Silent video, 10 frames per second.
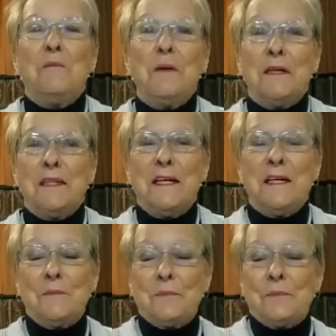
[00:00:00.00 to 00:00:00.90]
But
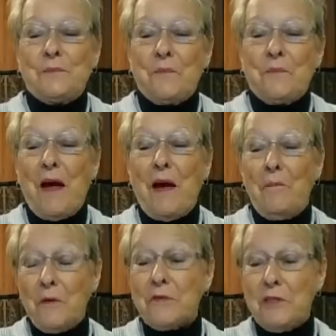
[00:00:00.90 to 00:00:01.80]
uh, I
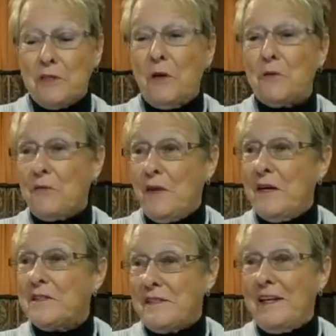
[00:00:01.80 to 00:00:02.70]
mostly told her
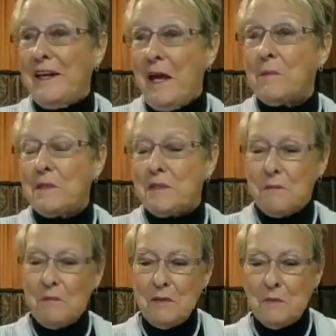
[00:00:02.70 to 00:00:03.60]
things that had happened
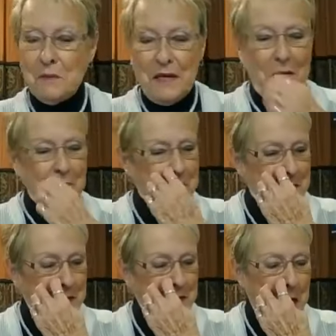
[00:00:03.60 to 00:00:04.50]
to me when I was
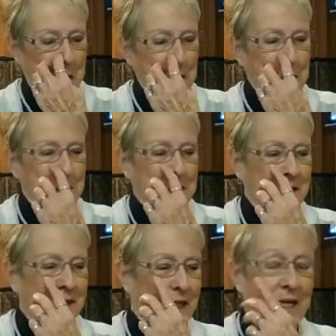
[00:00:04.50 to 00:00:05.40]
a child.
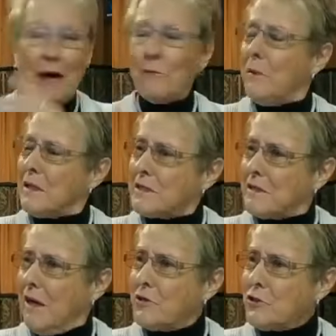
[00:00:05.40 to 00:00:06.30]
And I miss
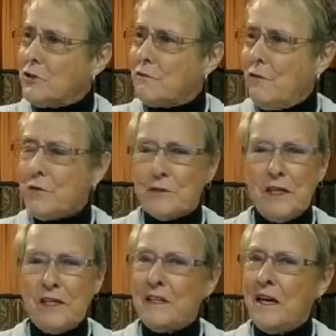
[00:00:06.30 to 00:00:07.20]
that. She's
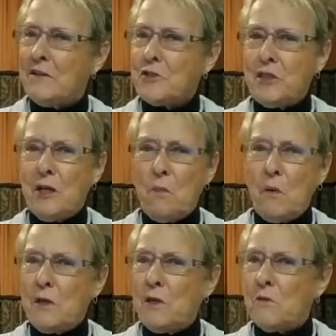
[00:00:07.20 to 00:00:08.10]
14 now, and she don't
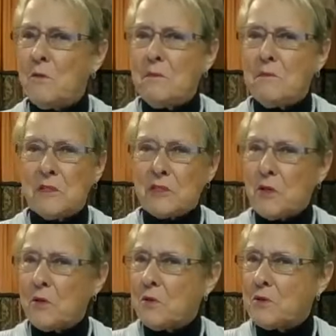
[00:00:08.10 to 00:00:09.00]
want to hear Mimi's
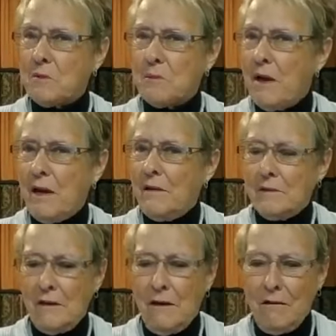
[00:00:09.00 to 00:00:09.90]
stories about
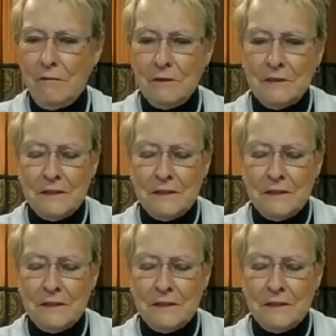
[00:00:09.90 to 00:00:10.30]
long ago.